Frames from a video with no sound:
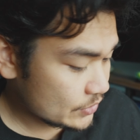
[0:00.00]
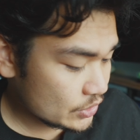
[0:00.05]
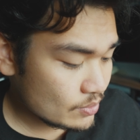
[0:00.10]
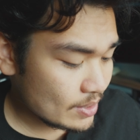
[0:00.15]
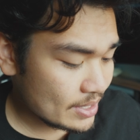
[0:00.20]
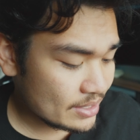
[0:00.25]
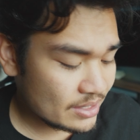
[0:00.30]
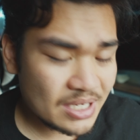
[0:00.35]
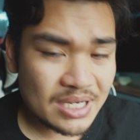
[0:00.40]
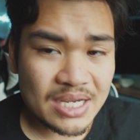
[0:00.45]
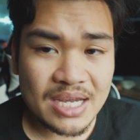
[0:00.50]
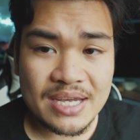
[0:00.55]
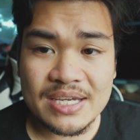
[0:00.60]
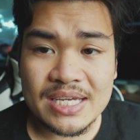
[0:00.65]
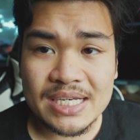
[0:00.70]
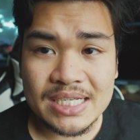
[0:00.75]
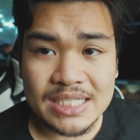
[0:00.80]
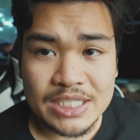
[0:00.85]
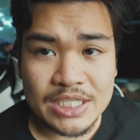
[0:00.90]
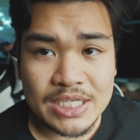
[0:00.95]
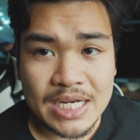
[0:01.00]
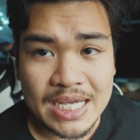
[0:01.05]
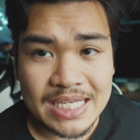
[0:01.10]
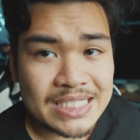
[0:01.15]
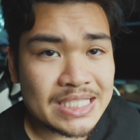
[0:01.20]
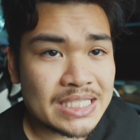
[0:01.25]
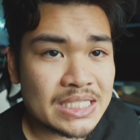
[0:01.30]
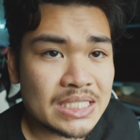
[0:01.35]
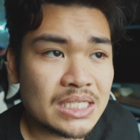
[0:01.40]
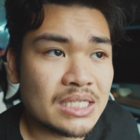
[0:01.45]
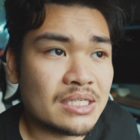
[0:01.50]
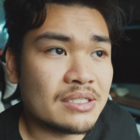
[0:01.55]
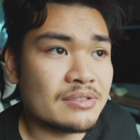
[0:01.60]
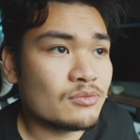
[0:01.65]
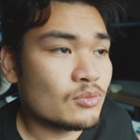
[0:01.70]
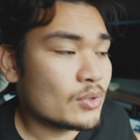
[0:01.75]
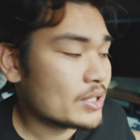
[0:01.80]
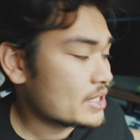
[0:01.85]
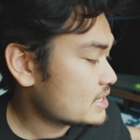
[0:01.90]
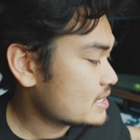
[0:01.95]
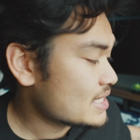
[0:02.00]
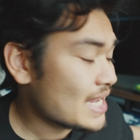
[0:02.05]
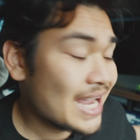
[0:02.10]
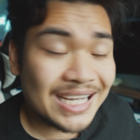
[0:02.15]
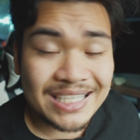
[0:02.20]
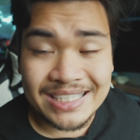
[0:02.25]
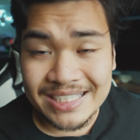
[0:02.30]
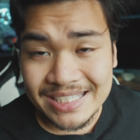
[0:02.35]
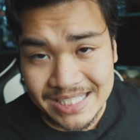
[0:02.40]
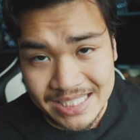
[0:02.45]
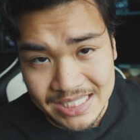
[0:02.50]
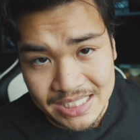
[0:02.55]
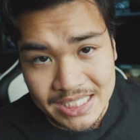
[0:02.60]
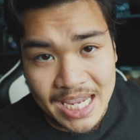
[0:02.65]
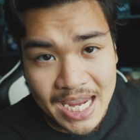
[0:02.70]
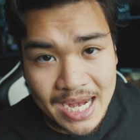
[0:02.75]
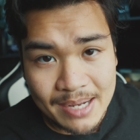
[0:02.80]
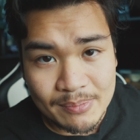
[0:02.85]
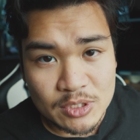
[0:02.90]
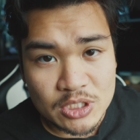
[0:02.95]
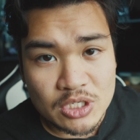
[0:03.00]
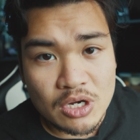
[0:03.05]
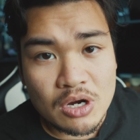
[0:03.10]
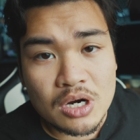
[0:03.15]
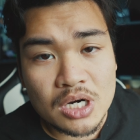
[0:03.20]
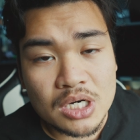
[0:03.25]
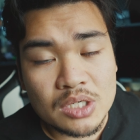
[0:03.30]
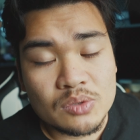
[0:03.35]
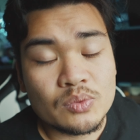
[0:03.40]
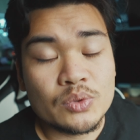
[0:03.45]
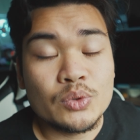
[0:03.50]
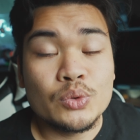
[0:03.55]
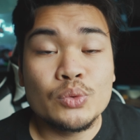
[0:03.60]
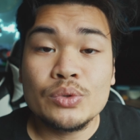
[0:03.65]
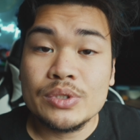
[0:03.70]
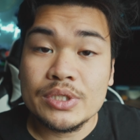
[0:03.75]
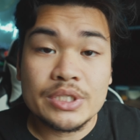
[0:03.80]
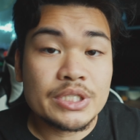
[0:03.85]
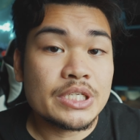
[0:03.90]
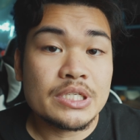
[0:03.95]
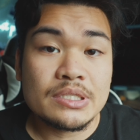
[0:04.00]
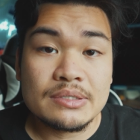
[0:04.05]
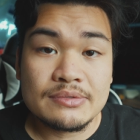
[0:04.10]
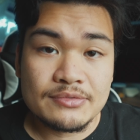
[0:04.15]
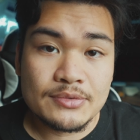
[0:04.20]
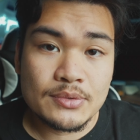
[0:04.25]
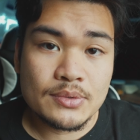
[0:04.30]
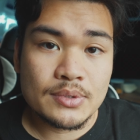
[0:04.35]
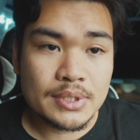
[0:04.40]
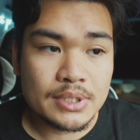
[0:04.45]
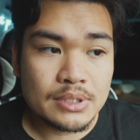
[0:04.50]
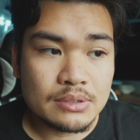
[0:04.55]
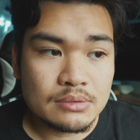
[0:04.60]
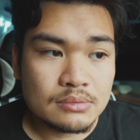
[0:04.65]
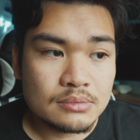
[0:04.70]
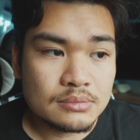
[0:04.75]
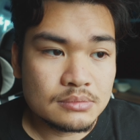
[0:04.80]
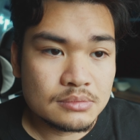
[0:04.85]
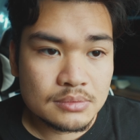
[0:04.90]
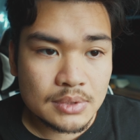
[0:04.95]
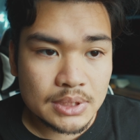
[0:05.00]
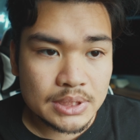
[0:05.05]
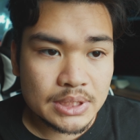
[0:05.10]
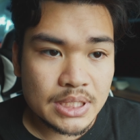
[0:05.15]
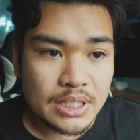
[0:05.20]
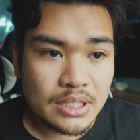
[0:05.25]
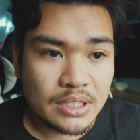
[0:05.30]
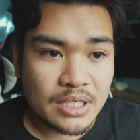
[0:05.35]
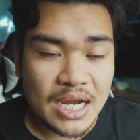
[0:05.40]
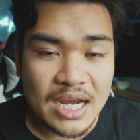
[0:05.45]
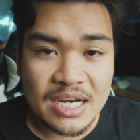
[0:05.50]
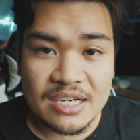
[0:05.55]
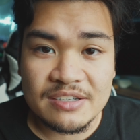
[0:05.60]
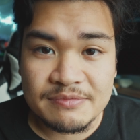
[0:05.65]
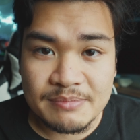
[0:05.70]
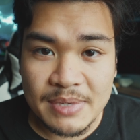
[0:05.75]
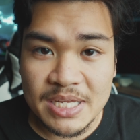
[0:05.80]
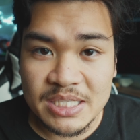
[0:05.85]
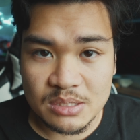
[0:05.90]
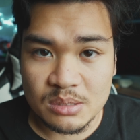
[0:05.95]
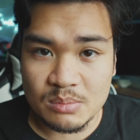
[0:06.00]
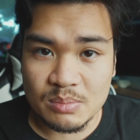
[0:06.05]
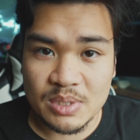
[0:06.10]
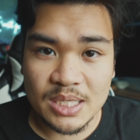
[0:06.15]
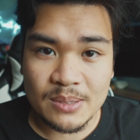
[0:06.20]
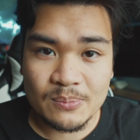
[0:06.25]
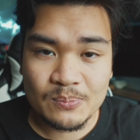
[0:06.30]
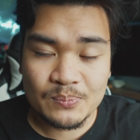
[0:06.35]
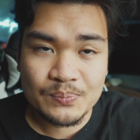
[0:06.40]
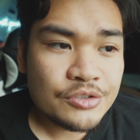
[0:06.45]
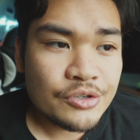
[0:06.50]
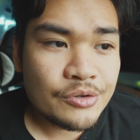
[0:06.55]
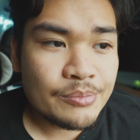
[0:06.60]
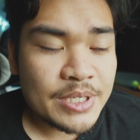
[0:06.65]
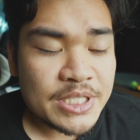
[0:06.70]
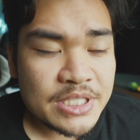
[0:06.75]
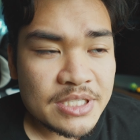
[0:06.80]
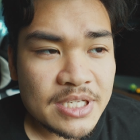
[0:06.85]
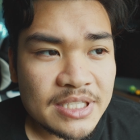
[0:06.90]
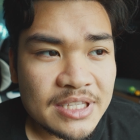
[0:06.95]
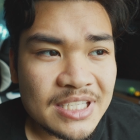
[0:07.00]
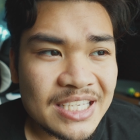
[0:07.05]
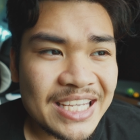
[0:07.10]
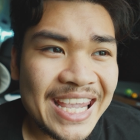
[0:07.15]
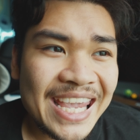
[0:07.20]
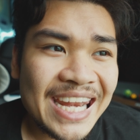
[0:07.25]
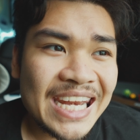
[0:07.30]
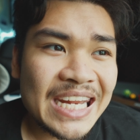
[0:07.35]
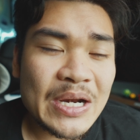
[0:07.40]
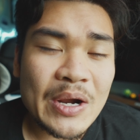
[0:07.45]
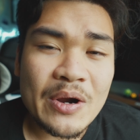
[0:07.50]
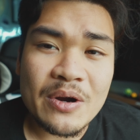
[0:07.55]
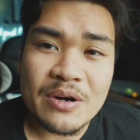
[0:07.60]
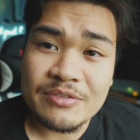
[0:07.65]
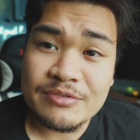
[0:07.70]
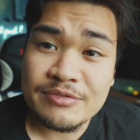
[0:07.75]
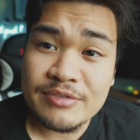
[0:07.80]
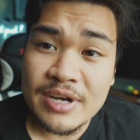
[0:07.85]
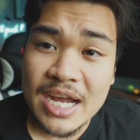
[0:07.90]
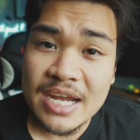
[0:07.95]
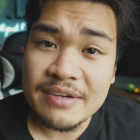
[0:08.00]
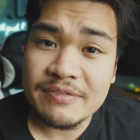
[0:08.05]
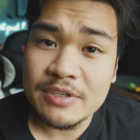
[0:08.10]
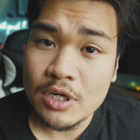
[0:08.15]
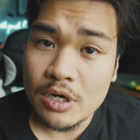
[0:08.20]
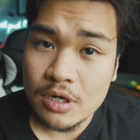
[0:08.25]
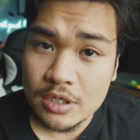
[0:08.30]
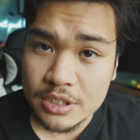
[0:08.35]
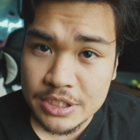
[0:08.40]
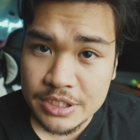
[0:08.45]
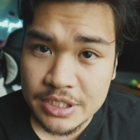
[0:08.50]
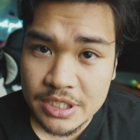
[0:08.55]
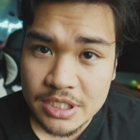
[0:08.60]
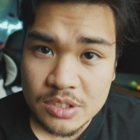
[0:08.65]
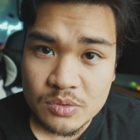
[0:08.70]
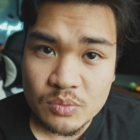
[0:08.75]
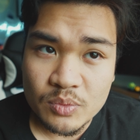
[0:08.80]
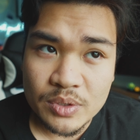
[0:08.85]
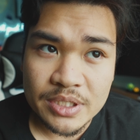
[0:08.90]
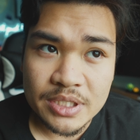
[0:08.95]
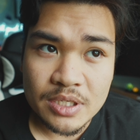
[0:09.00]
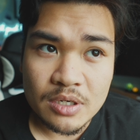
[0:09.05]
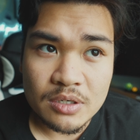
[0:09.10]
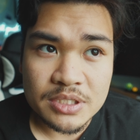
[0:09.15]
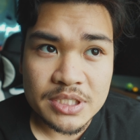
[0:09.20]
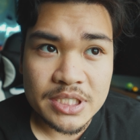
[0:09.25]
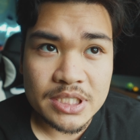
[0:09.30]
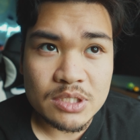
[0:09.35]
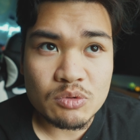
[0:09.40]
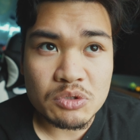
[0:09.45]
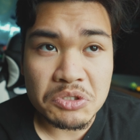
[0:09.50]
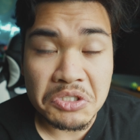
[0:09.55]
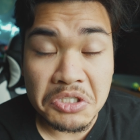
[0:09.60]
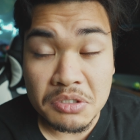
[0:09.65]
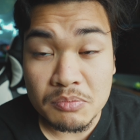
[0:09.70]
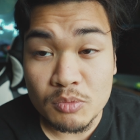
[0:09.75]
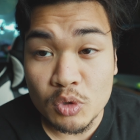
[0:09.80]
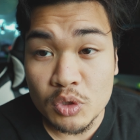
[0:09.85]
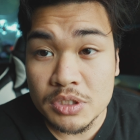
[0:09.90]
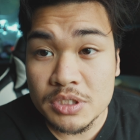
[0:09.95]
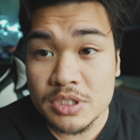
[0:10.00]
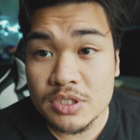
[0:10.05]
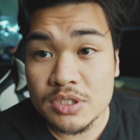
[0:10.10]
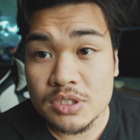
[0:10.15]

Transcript: So I think I get a good idea of what exactly these cameras are and who they're geared for and what they're kind of meant to be. So much like the Canon R5 and R6, where the R6 was geared more